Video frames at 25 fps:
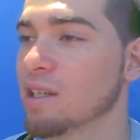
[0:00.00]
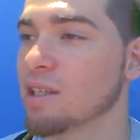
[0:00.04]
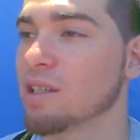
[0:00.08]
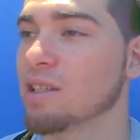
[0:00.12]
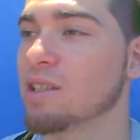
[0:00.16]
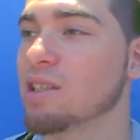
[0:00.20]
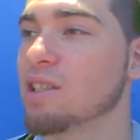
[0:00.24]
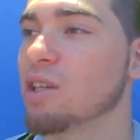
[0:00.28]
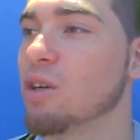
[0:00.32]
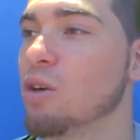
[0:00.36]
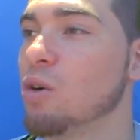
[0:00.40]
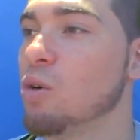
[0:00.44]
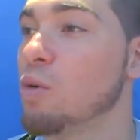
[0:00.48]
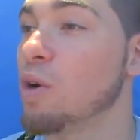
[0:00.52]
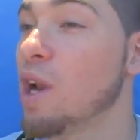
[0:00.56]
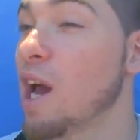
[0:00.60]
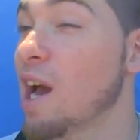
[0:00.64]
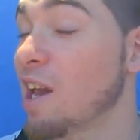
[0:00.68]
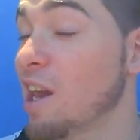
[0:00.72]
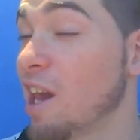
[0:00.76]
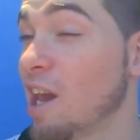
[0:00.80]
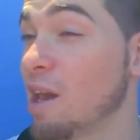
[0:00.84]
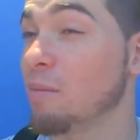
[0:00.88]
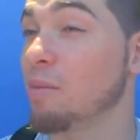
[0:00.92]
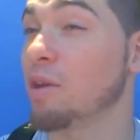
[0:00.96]
So when I
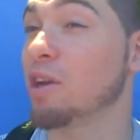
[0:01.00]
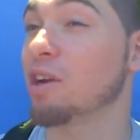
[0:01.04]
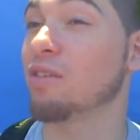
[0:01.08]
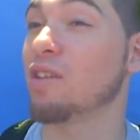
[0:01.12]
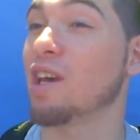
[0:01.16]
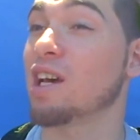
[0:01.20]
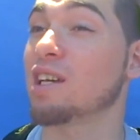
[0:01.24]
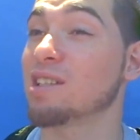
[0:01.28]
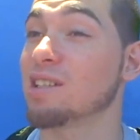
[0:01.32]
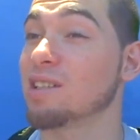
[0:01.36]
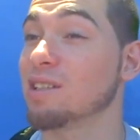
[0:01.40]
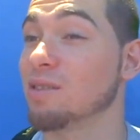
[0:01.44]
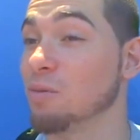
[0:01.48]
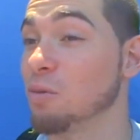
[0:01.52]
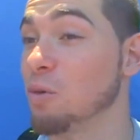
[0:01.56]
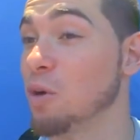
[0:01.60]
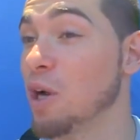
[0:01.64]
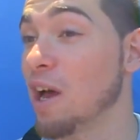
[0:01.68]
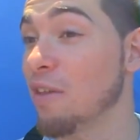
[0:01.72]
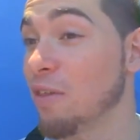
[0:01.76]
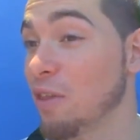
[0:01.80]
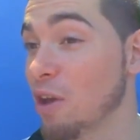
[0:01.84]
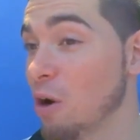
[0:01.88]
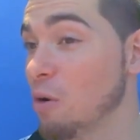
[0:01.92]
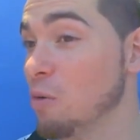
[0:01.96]
came here, that's what
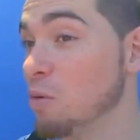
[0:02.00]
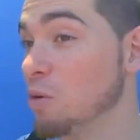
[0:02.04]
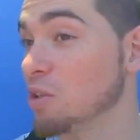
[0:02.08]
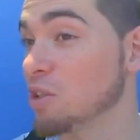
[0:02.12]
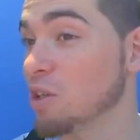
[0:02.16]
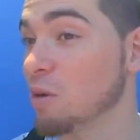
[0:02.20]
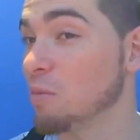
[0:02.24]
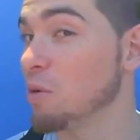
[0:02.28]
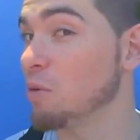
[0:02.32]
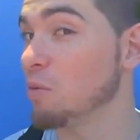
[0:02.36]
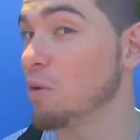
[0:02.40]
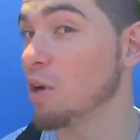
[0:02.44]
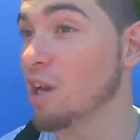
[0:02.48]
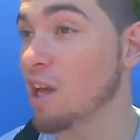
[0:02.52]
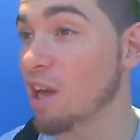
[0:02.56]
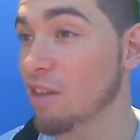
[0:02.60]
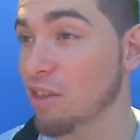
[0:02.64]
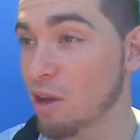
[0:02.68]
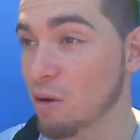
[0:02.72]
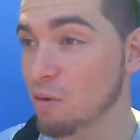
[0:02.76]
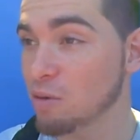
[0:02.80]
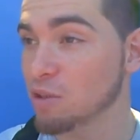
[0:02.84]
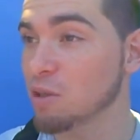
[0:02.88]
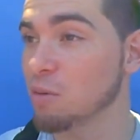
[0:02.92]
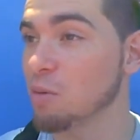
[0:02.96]
I thought we was going to be running. I
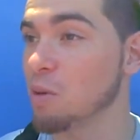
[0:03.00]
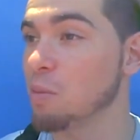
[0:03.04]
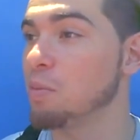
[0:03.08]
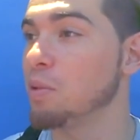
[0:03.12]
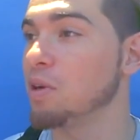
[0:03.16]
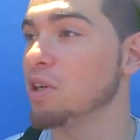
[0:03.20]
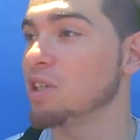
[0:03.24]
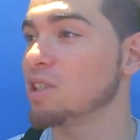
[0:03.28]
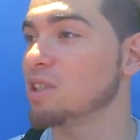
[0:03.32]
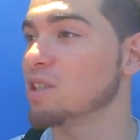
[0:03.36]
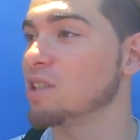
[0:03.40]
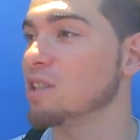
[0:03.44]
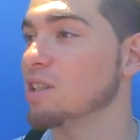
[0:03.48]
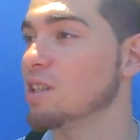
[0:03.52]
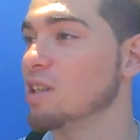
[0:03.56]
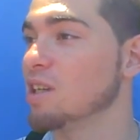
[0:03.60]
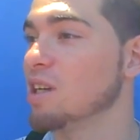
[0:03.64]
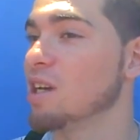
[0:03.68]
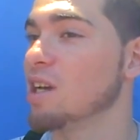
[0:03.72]
thought we was going to be pushing it.